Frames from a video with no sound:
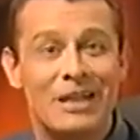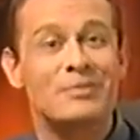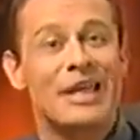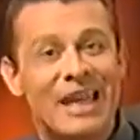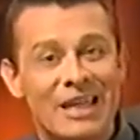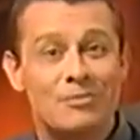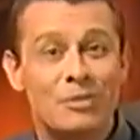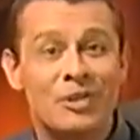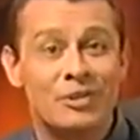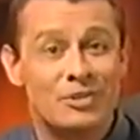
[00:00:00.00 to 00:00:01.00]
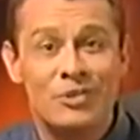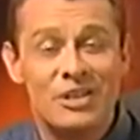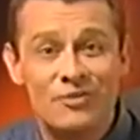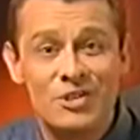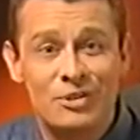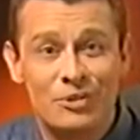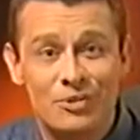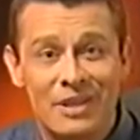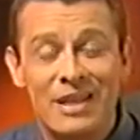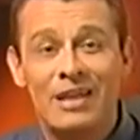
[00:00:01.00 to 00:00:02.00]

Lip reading: up to 8 million unique visitors.